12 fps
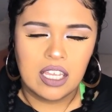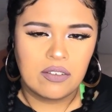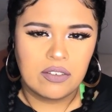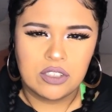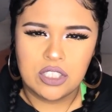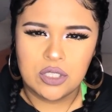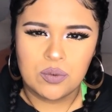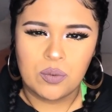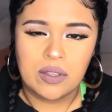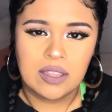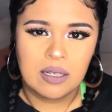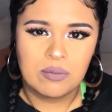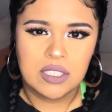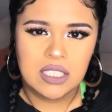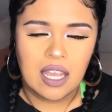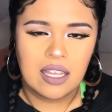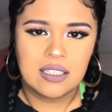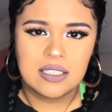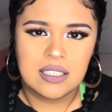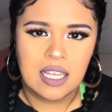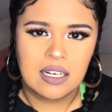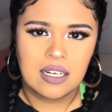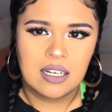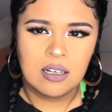if you just want them to kind of
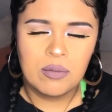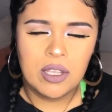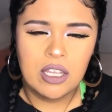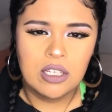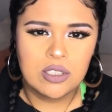set it up.